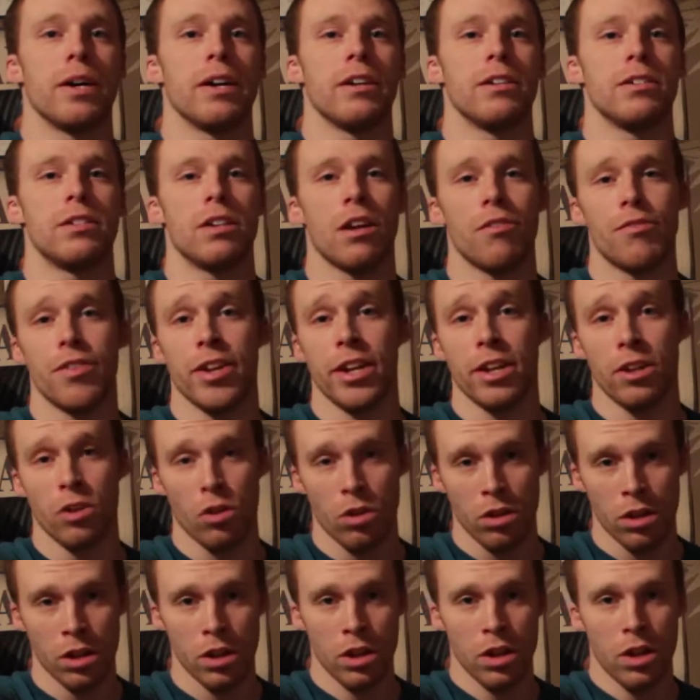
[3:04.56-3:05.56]
by Stephanie
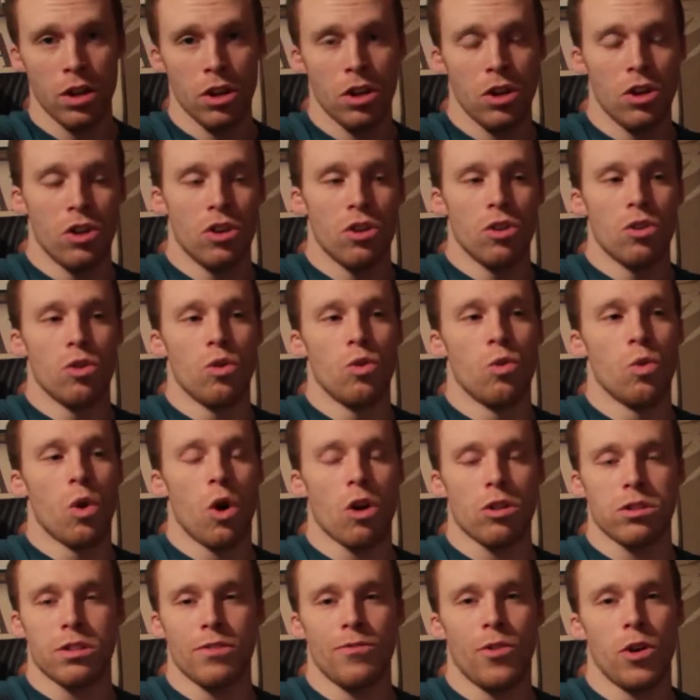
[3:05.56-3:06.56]
Young, who
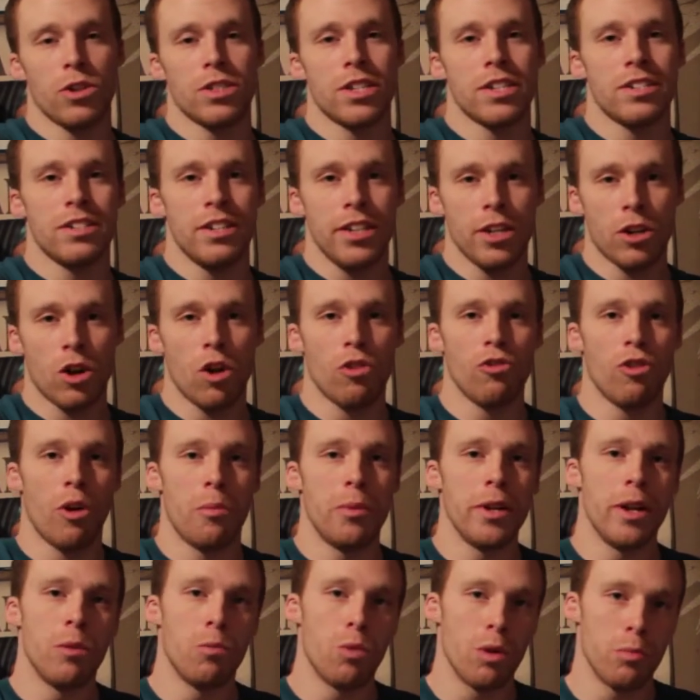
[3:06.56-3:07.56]
also voices Nico
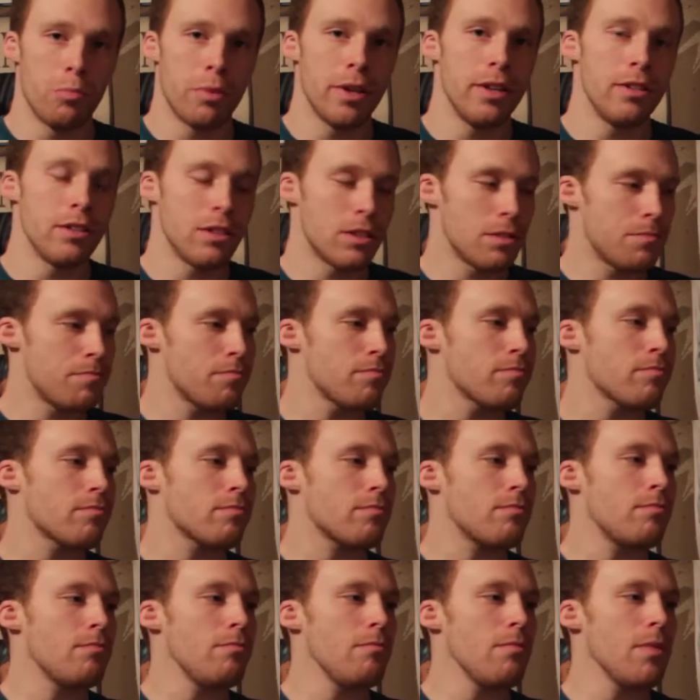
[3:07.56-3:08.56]
Robin in One Piece,
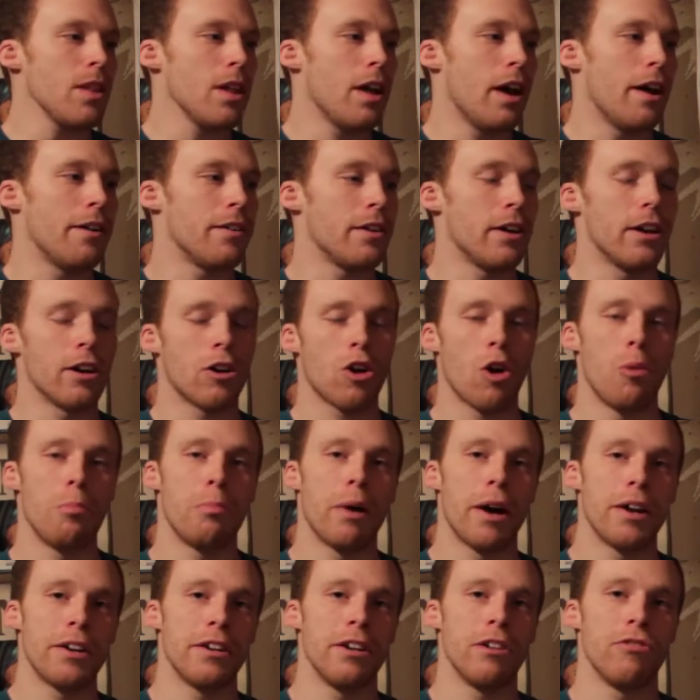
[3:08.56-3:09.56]
and her
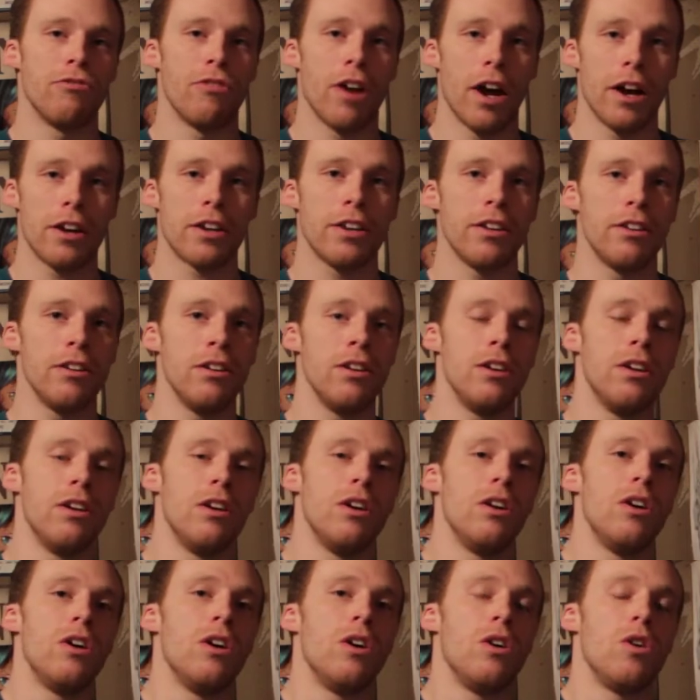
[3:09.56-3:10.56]
companion Raki,
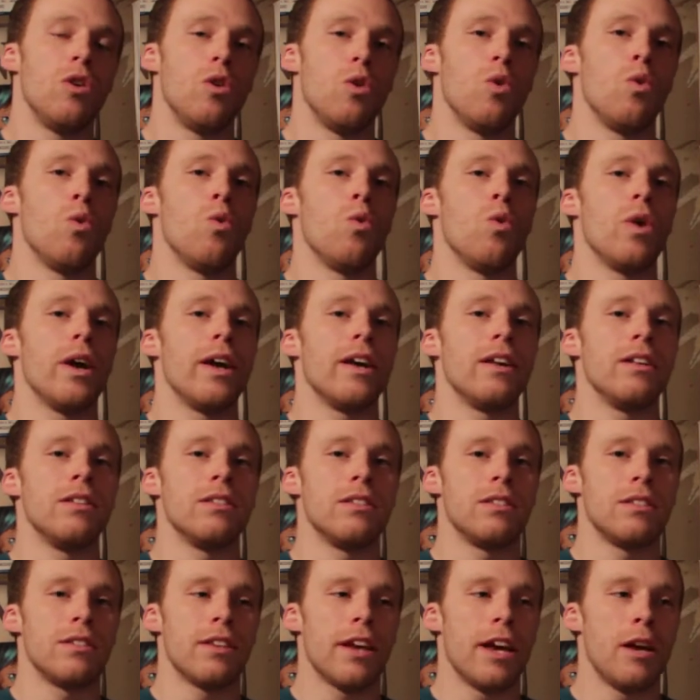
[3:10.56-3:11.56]
who
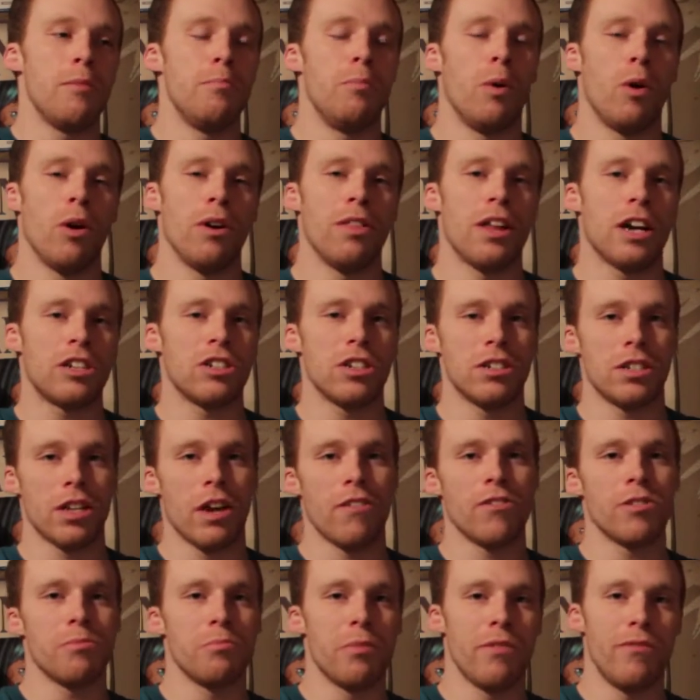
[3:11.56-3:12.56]
is a boy that she
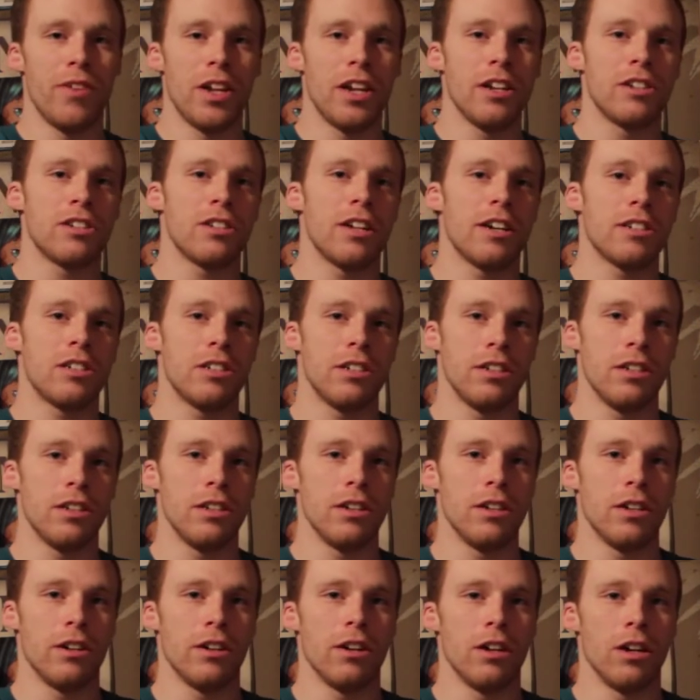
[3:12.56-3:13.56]
saves from a village that
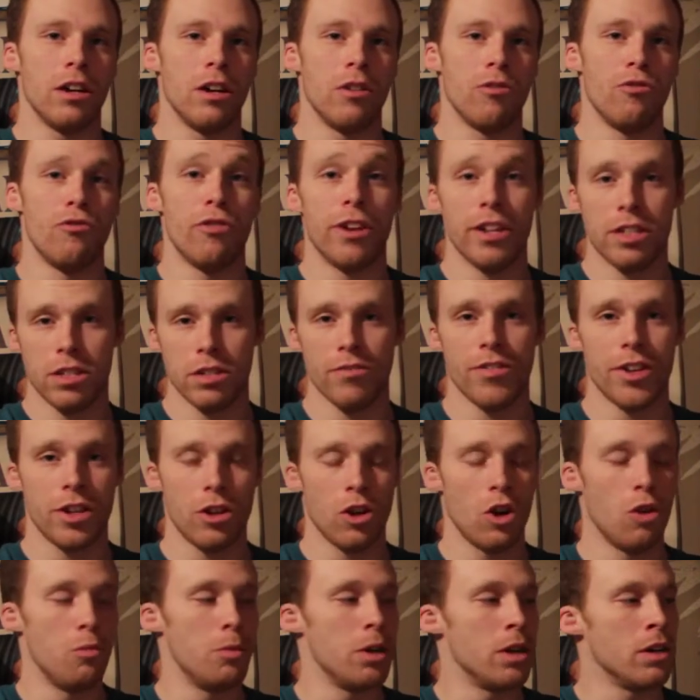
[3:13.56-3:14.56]
she rids of a
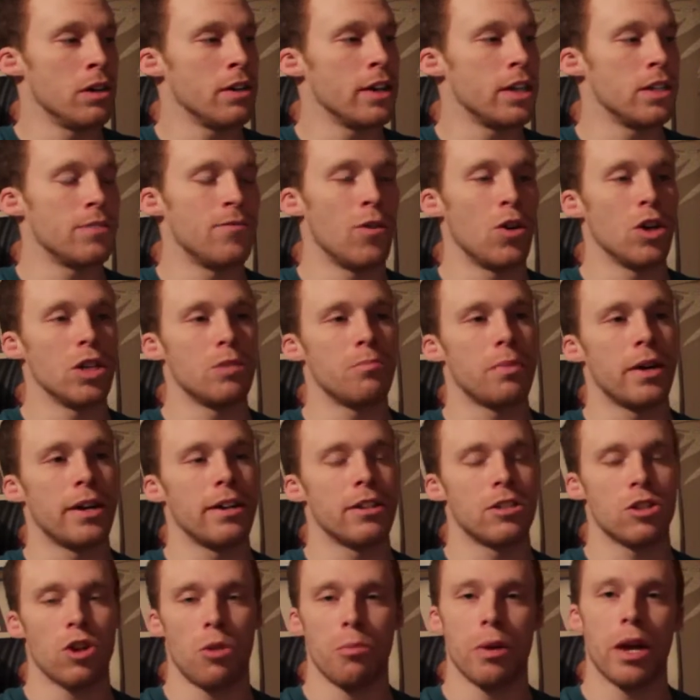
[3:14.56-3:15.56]
Yoma, is voiced
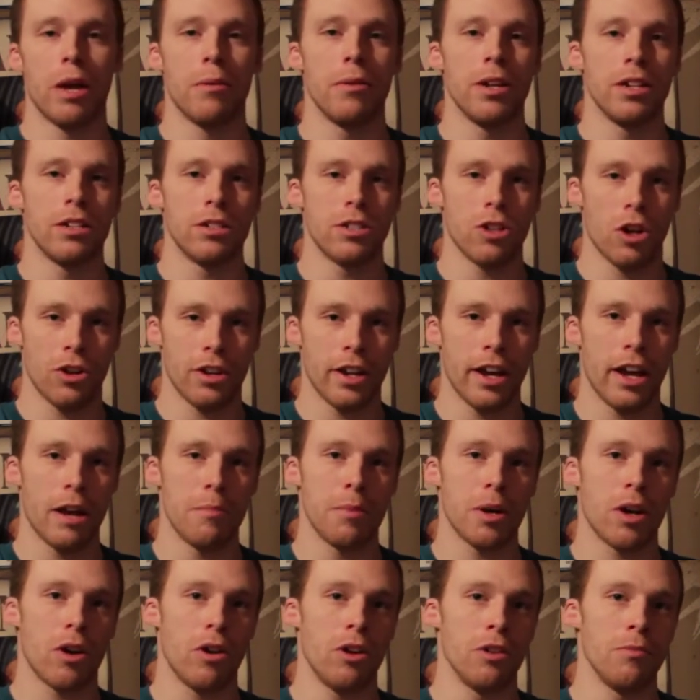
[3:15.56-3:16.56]
by Todd
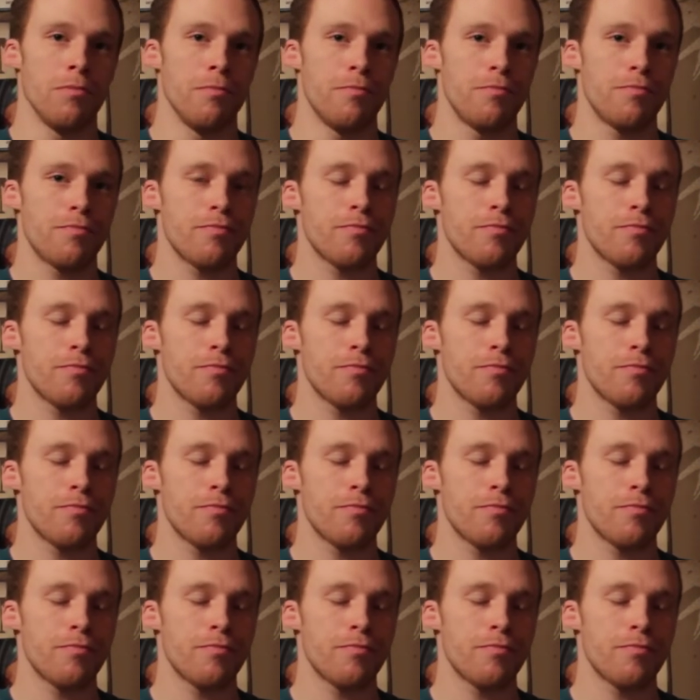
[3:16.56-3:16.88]
Habercon,